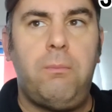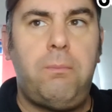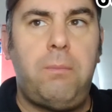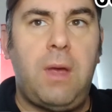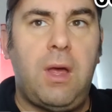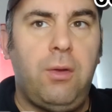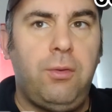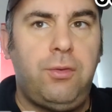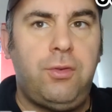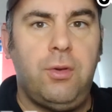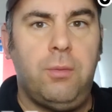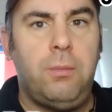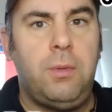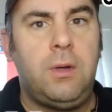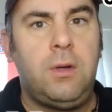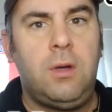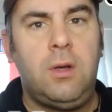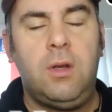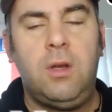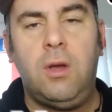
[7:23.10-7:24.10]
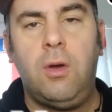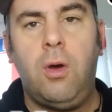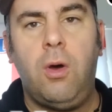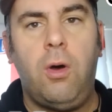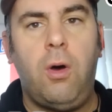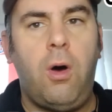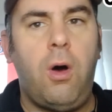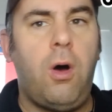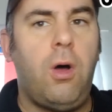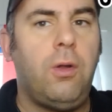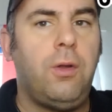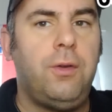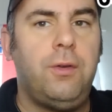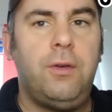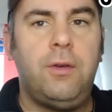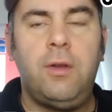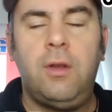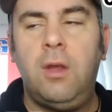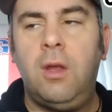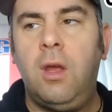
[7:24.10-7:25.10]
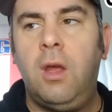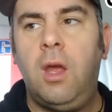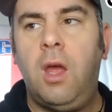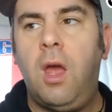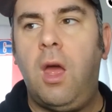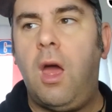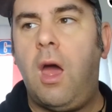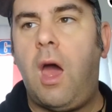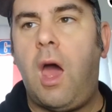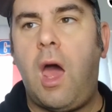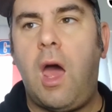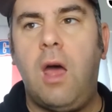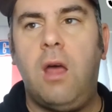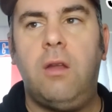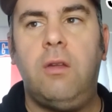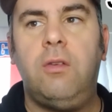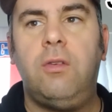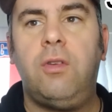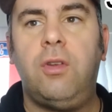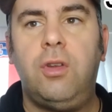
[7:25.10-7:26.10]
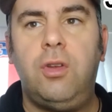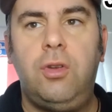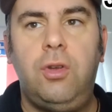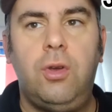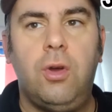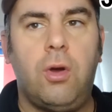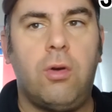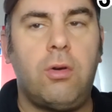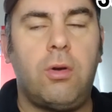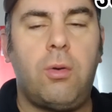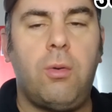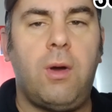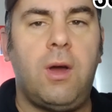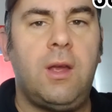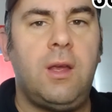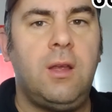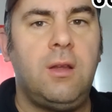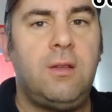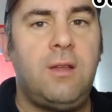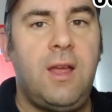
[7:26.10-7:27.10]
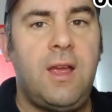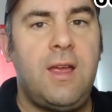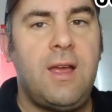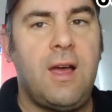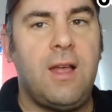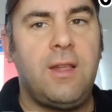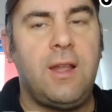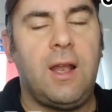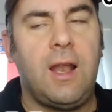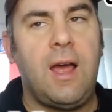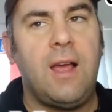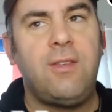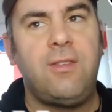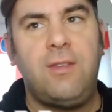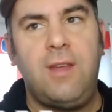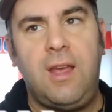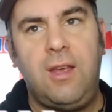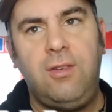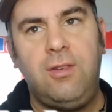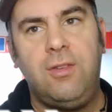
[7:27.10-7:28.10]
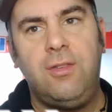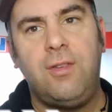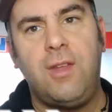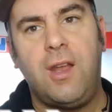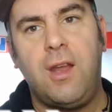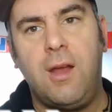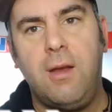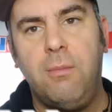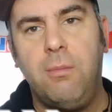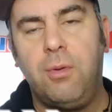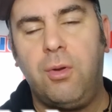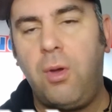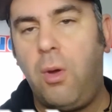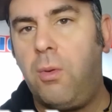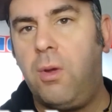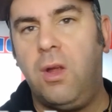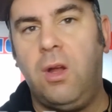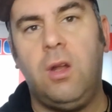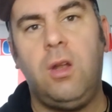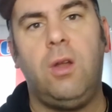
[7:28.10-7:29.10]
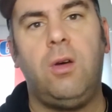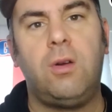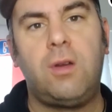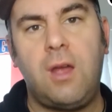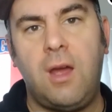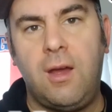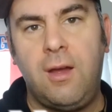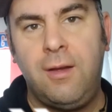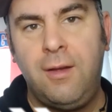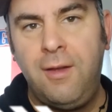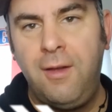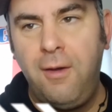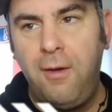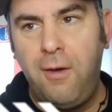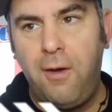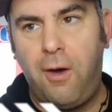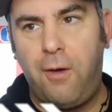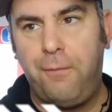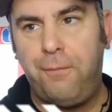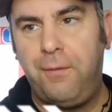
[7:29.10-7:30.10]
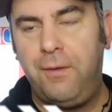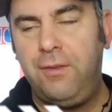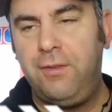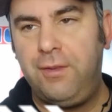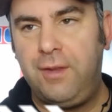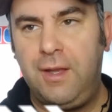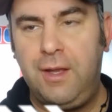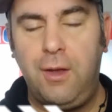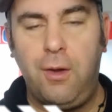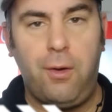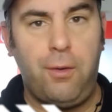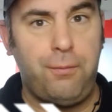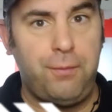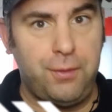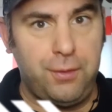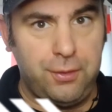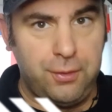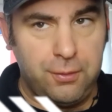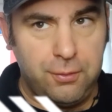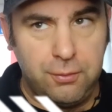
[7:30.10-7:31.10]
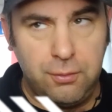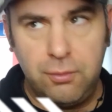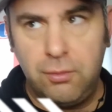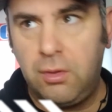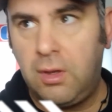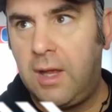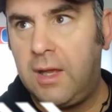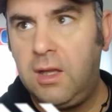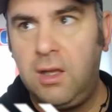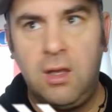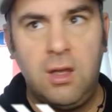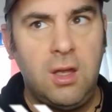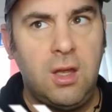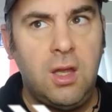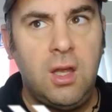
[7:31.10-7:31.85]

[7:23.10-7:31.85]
Belgium, Holland and Uruguay. They are the last nations that I'm going to look at. Obviously, other like